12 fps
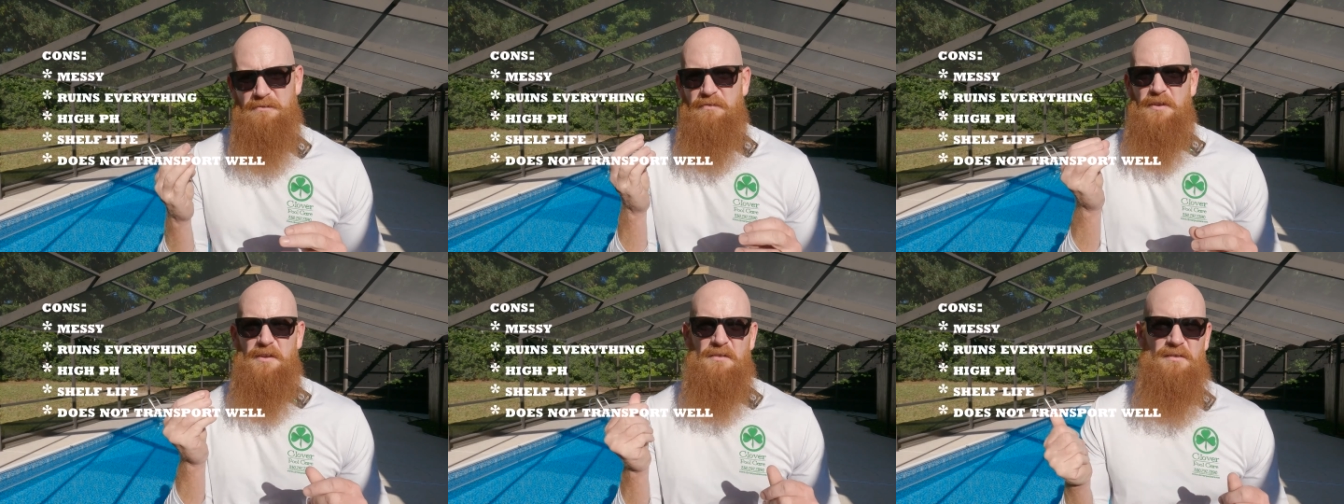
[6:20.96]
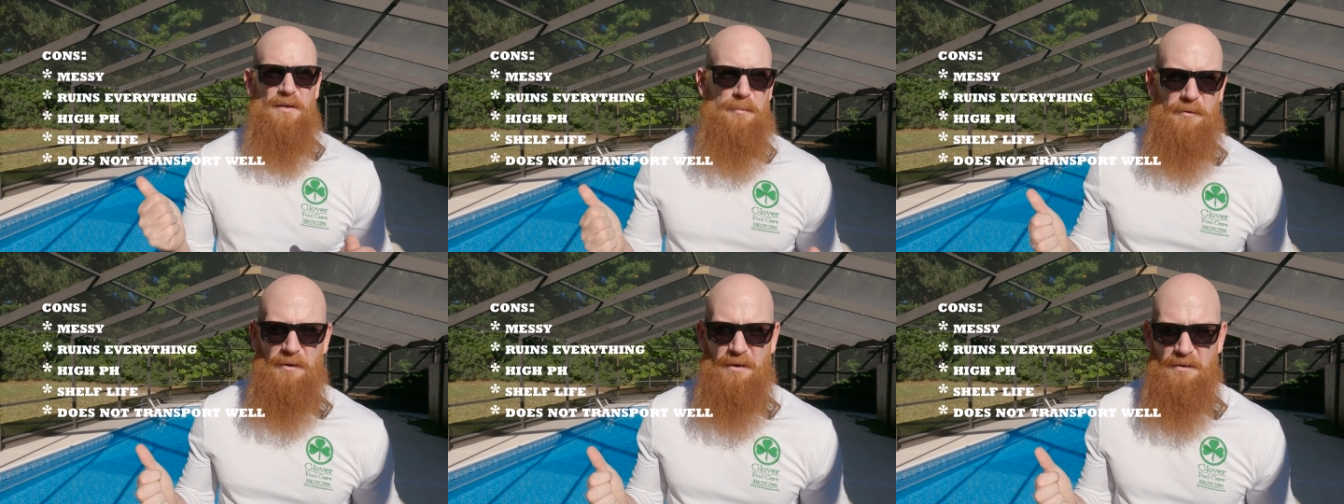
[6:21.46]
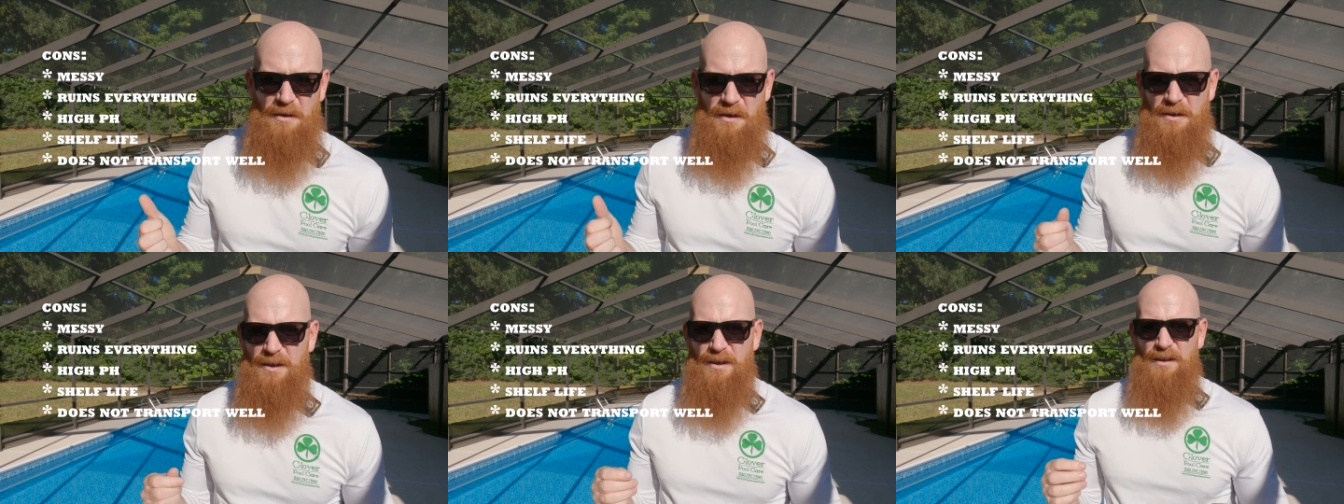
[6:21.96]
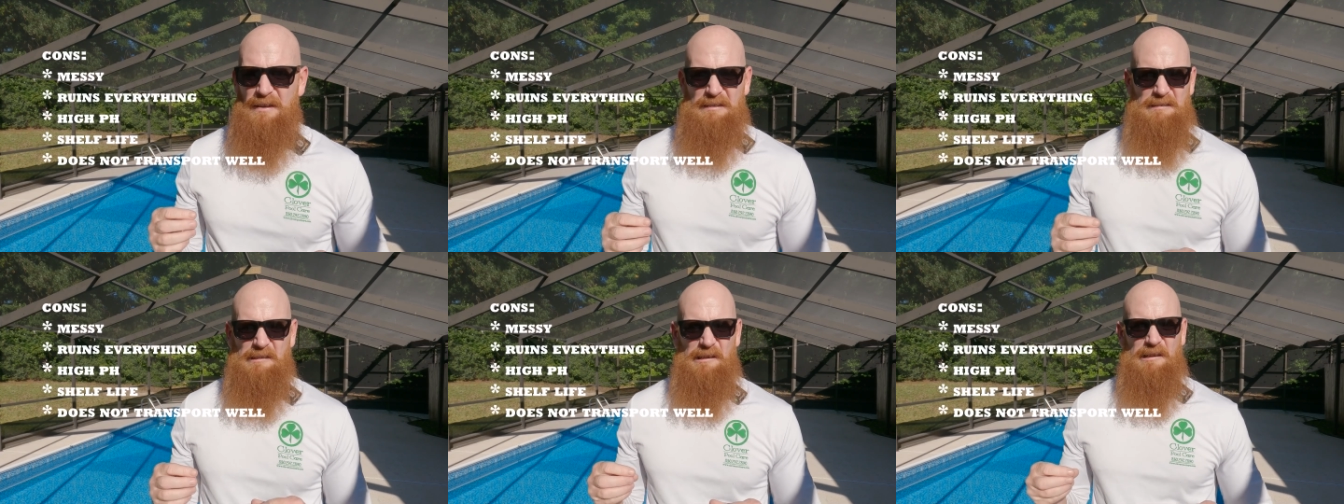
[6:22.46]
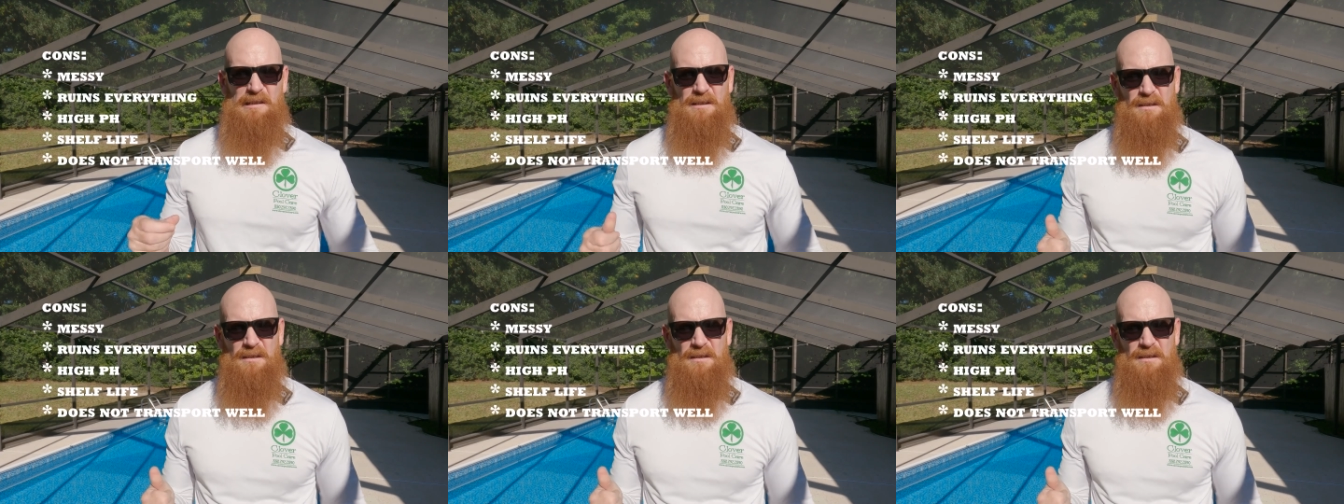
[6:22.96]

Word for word: and feeling slippery all day. Ugh.